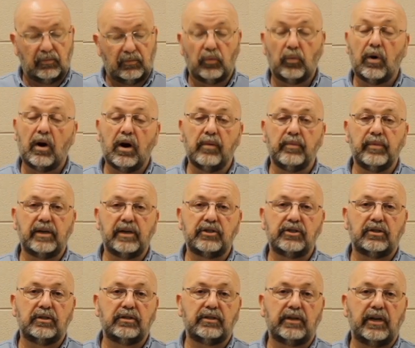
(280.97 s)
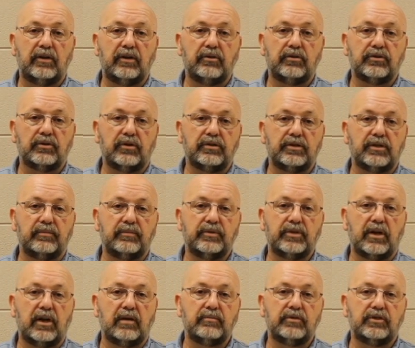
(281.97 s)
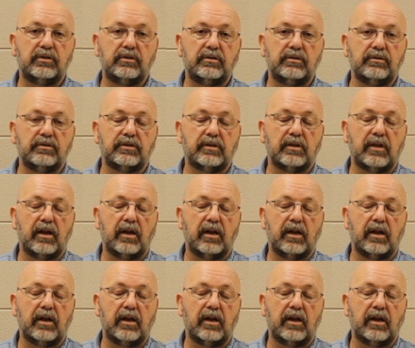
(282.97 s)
Wire mesh containers are sometimes used.